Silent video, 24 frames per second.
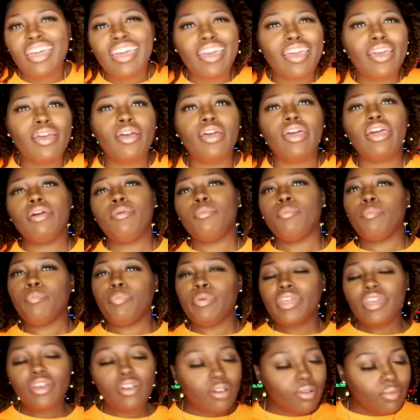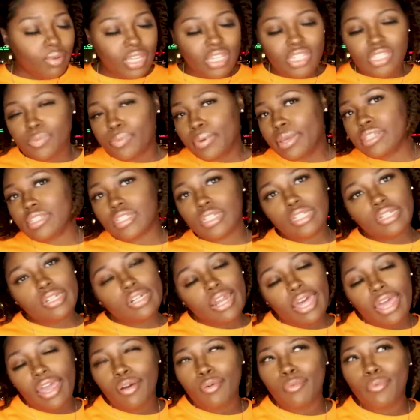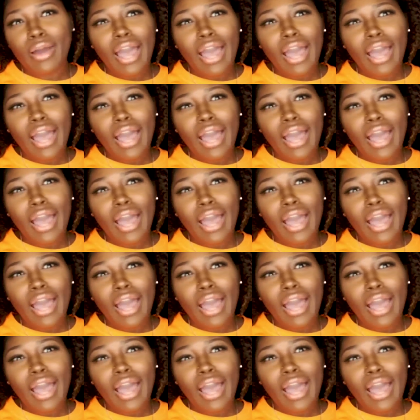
And Bill is basically like,